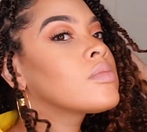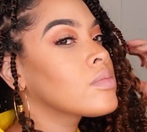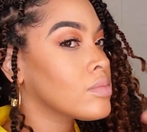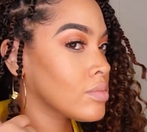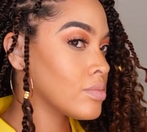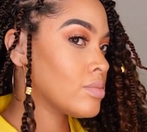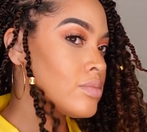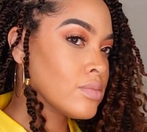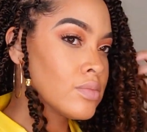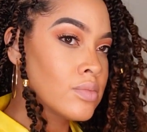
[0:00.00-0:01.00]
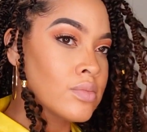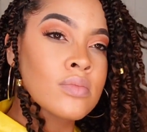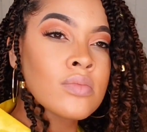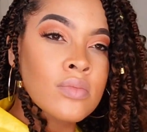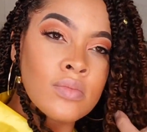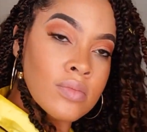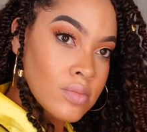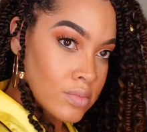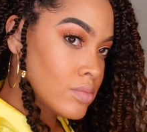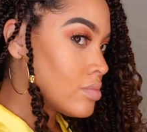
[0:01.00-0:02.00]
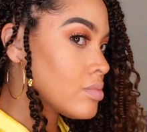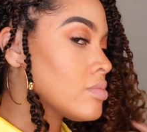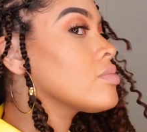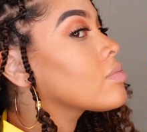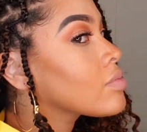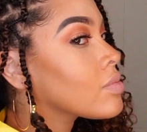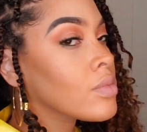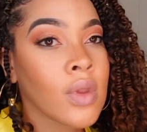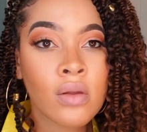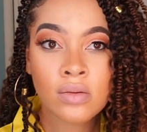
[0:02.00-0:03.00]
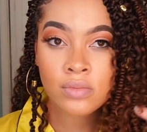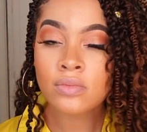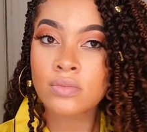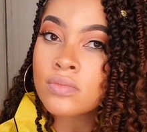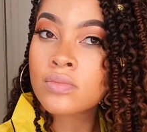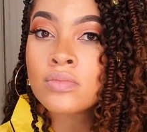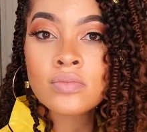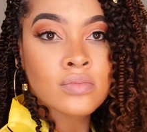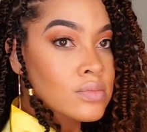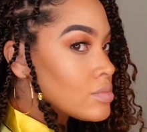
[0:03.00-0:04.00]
ways that you can style this hair. And I will